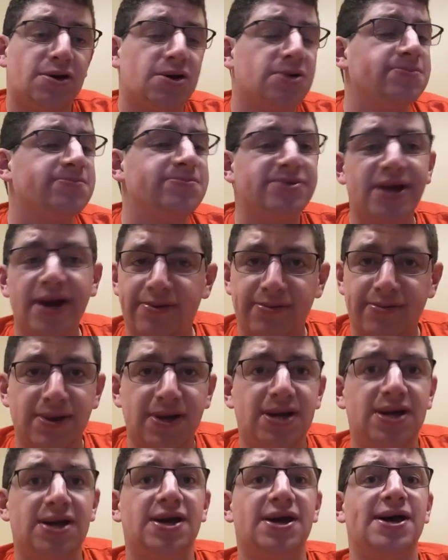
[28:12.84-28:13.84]
In the
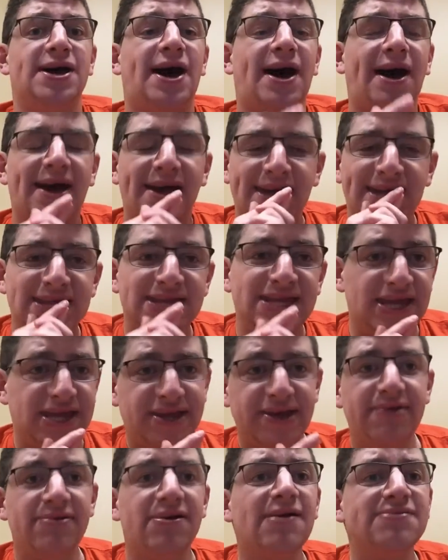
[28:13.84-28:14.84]
UFC and
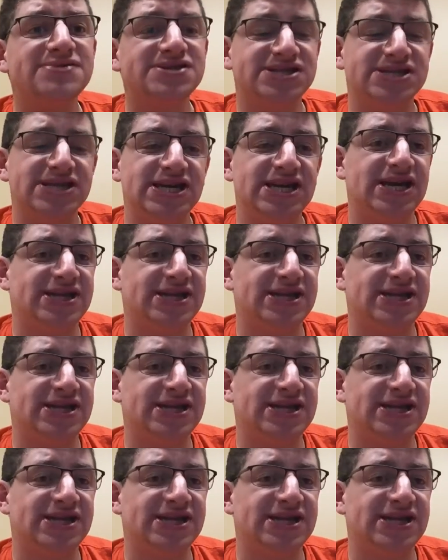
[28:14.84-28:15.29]
WWE